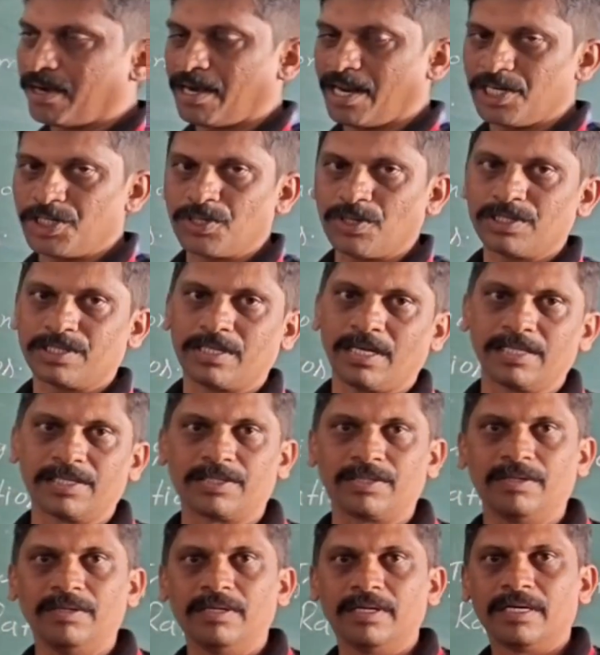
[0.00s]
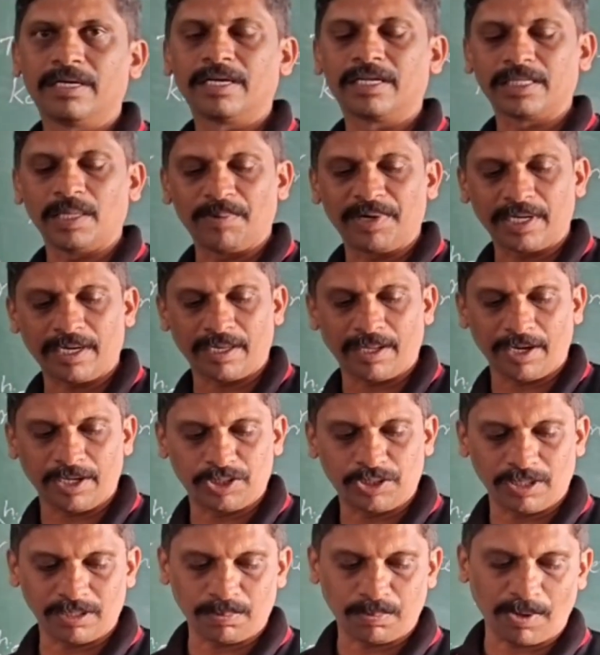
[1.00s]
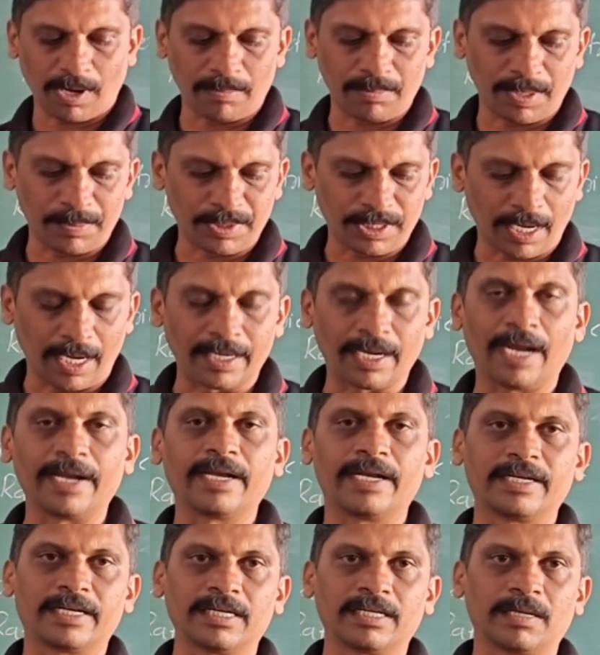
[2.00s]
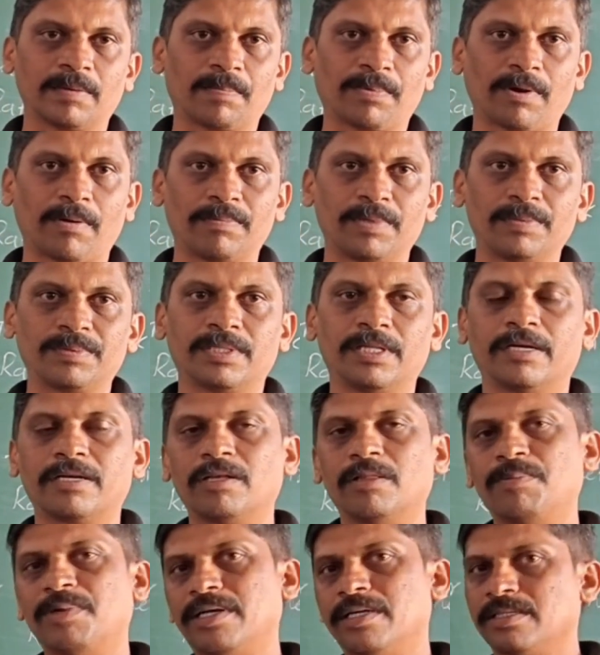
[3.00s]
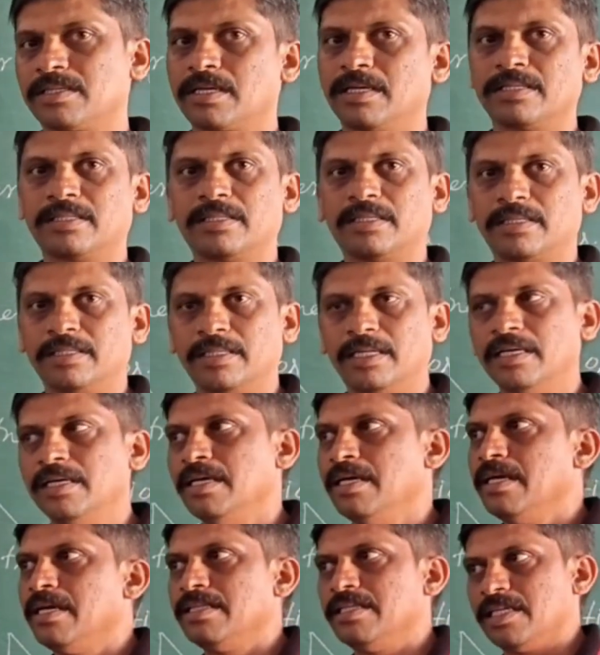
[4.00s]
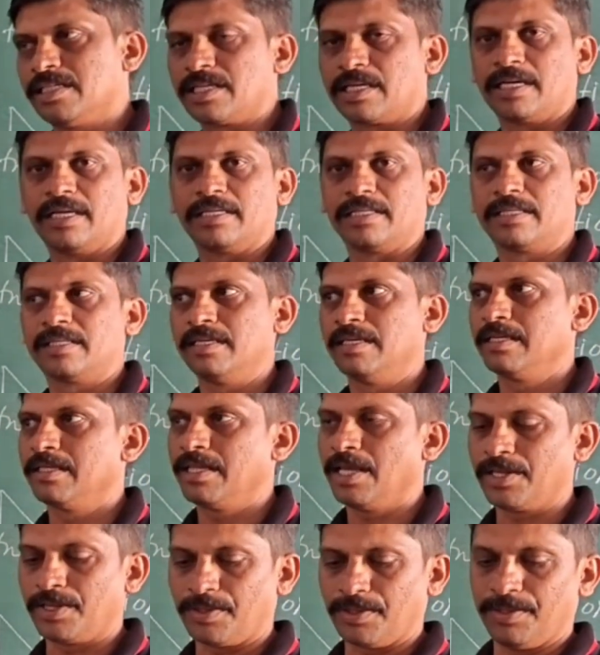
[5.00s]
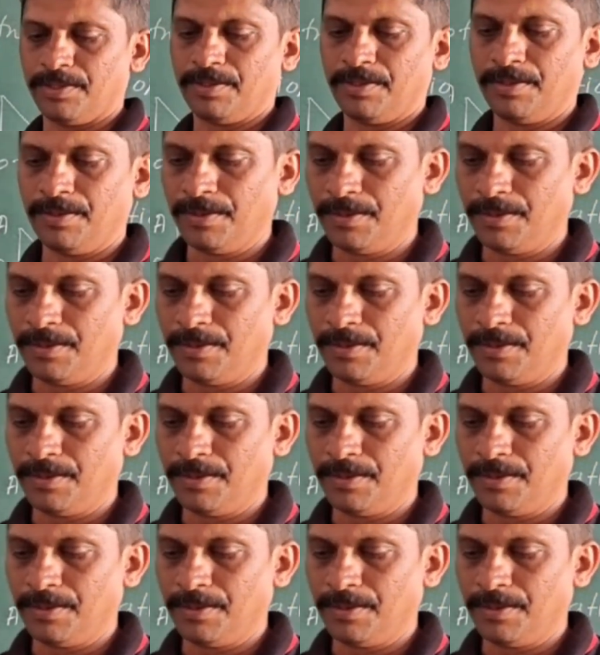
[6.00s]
for ratios also, trigonometric ratios problems and identity problems that will be discussed in the next class. Thank you.